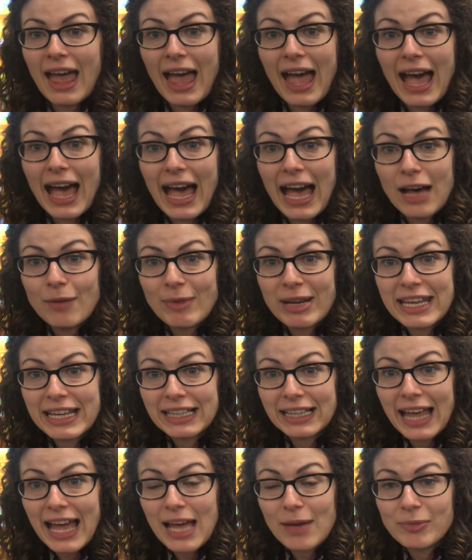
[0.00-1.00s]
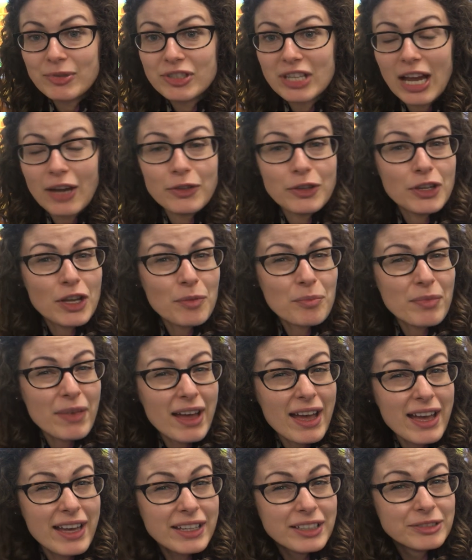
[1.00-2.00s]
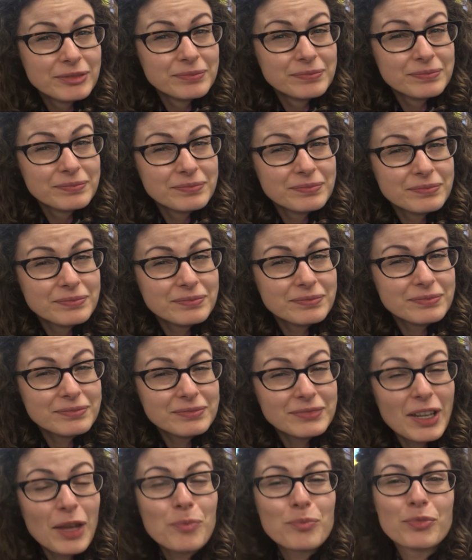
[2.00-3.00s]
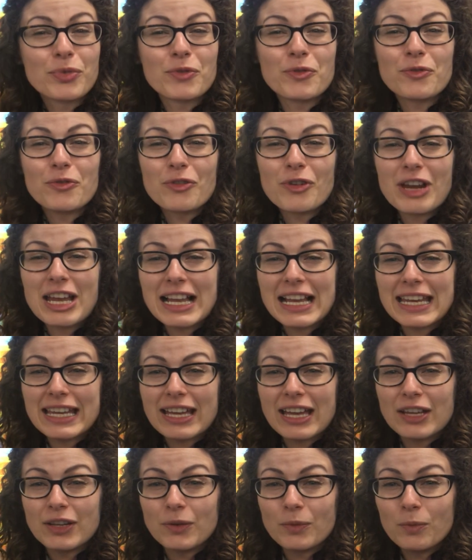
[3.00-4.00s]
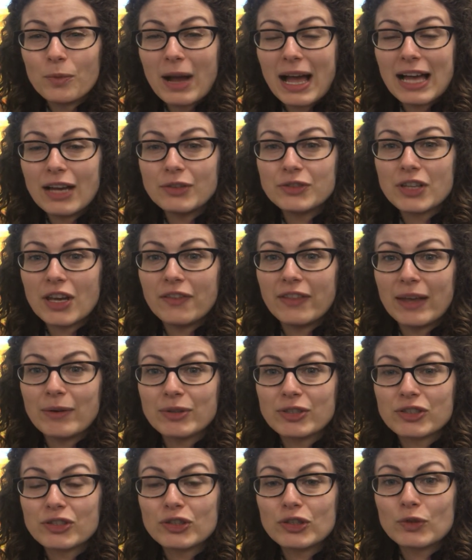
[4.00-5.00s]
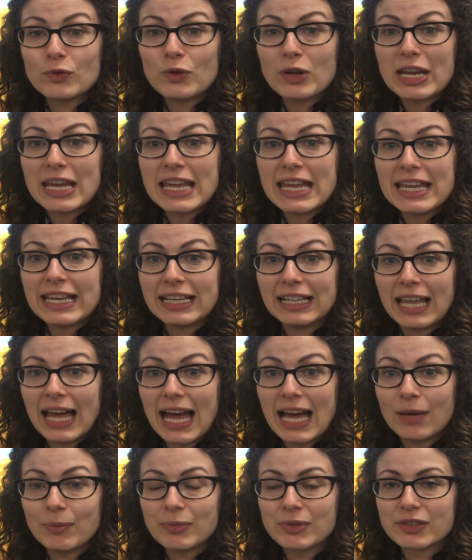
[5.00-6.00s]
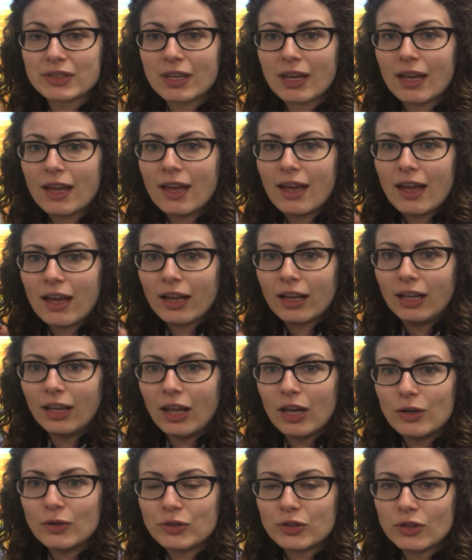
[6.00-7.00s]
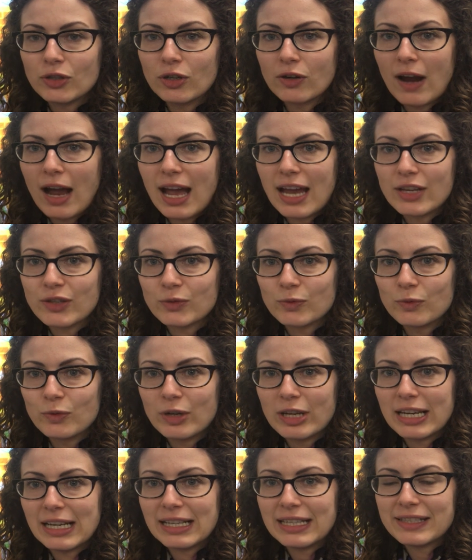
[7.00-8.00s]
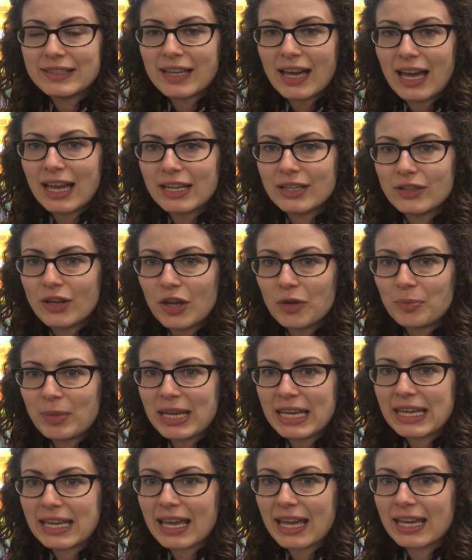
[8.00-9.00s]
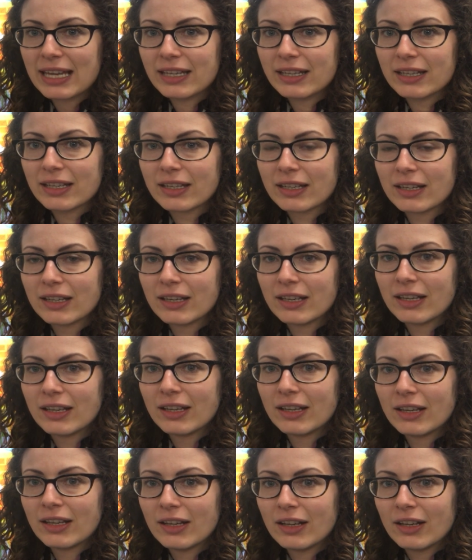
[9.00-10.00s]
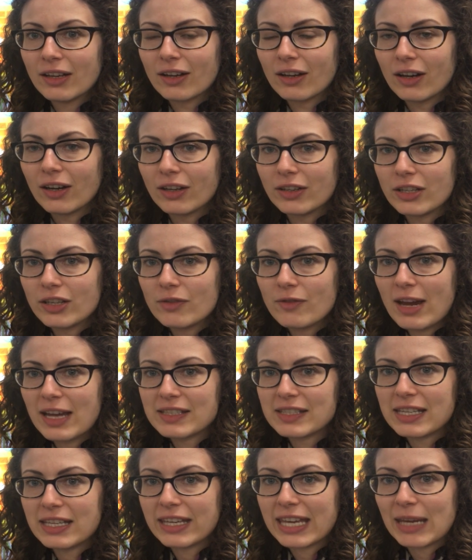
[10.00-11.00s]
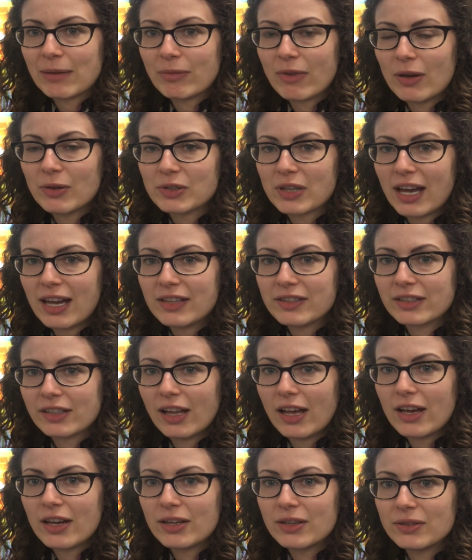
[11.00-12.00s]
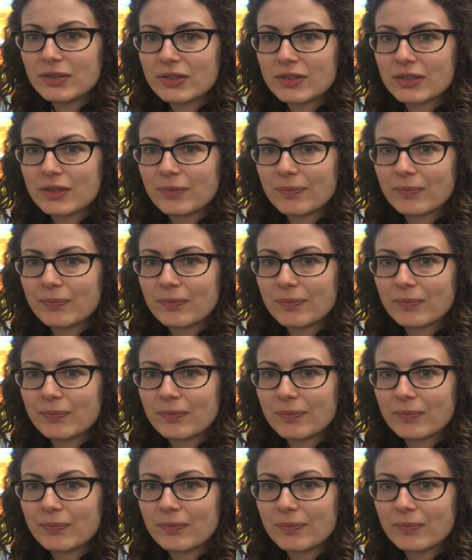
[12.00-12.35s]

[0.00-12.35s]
How many claps? Shout the number. Brilliant, well done. There was 3 claps. Close your eyes really tight, no peeking. Are you ready? Keep those eyes closed.